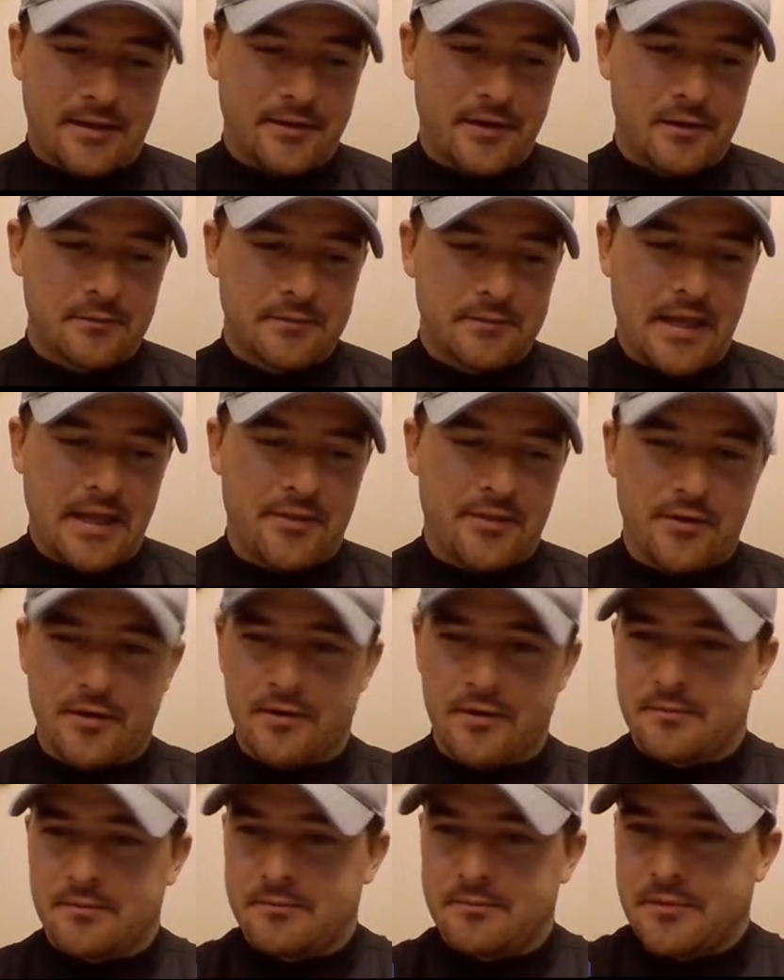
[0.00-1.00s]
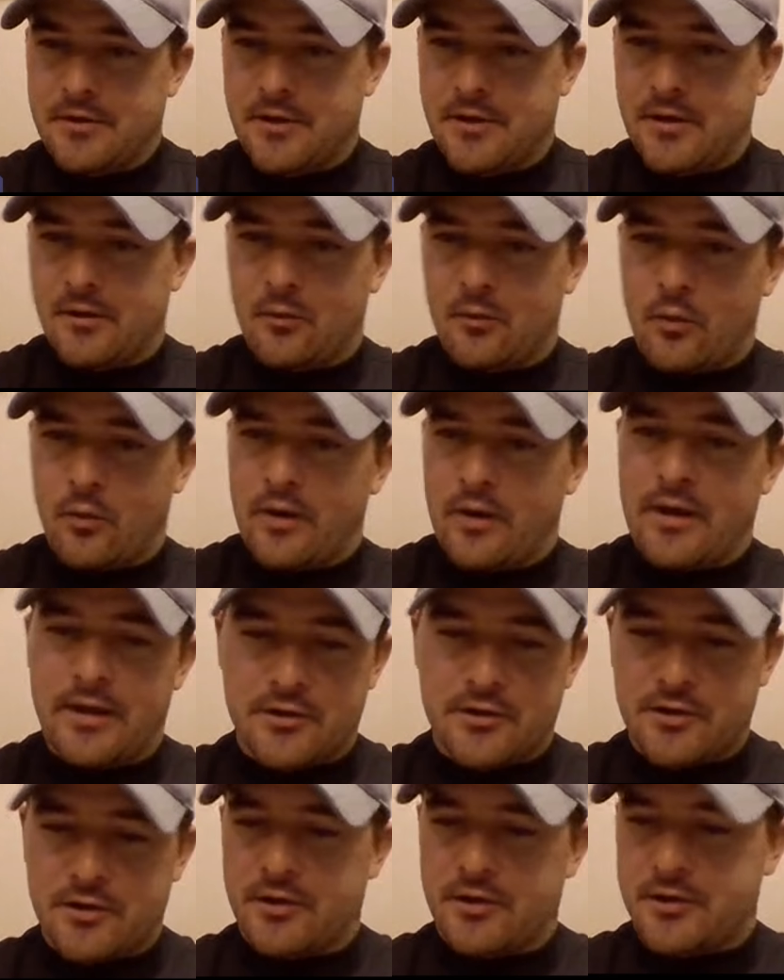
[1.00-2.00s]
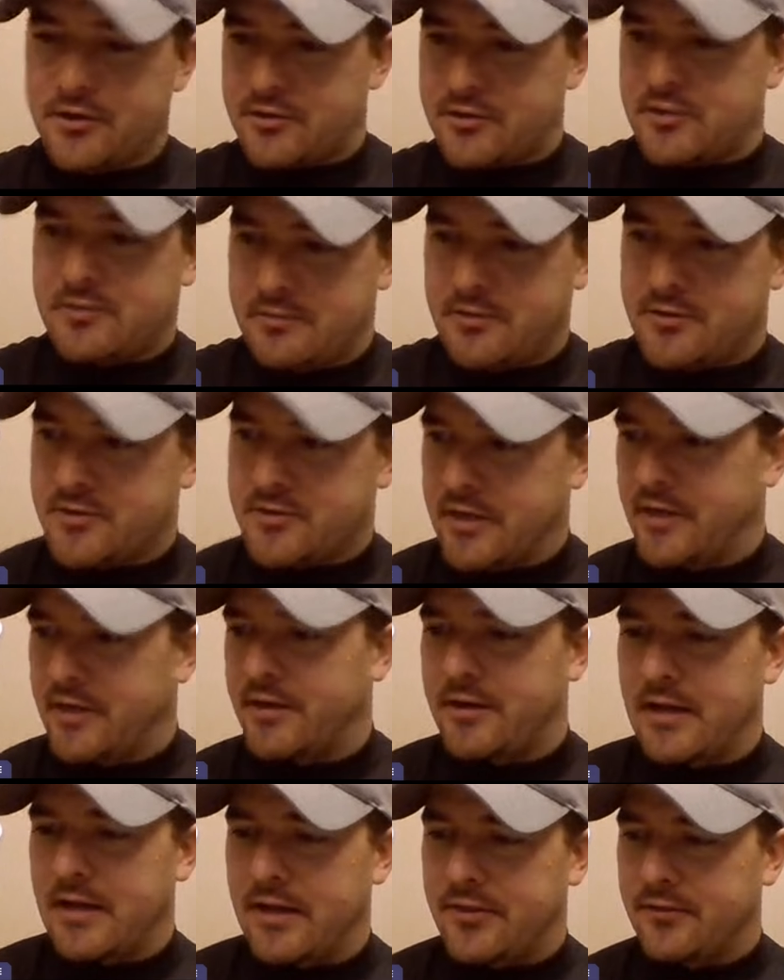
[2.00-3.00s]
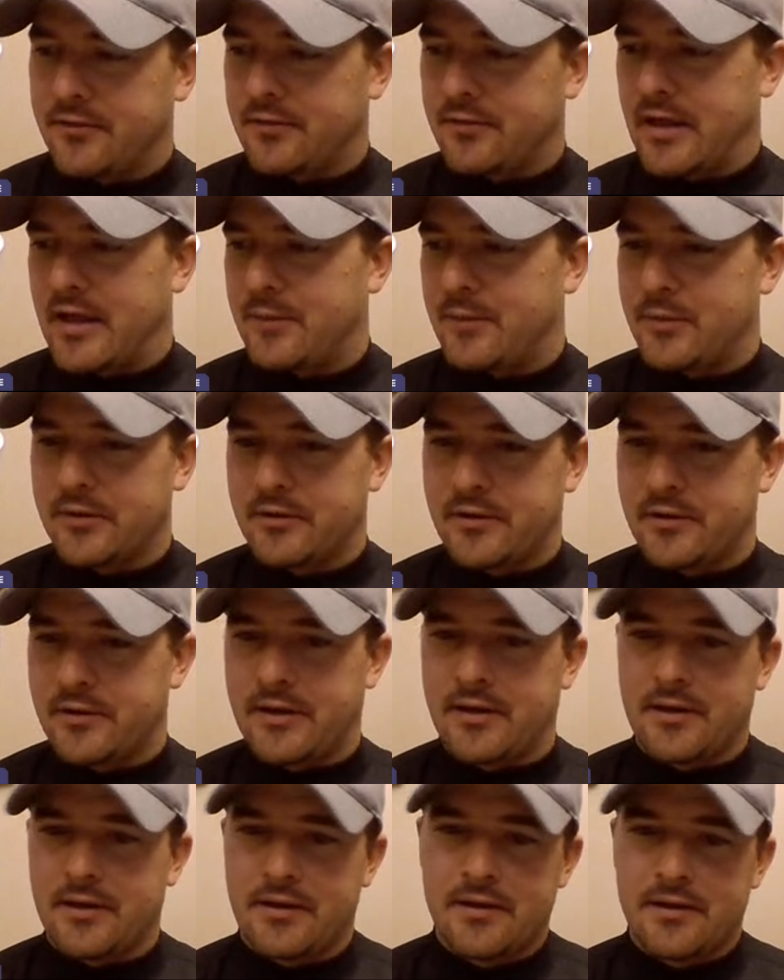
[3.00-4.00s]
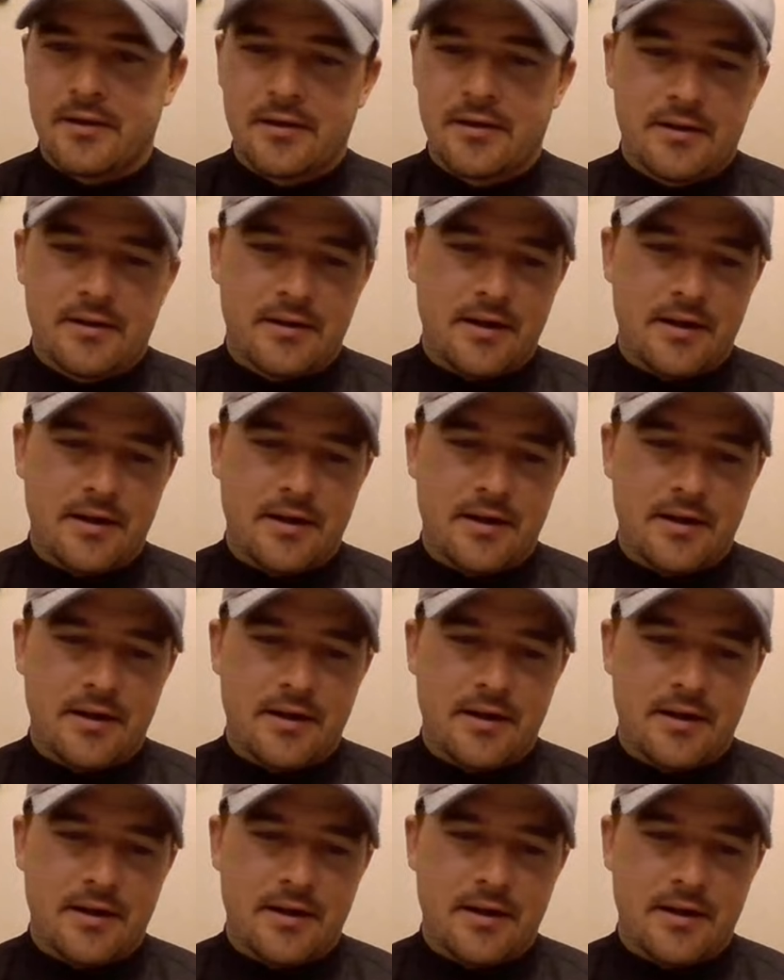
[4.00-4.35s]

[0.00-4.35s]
I don't know. Either on one end, you're scared to death of liability.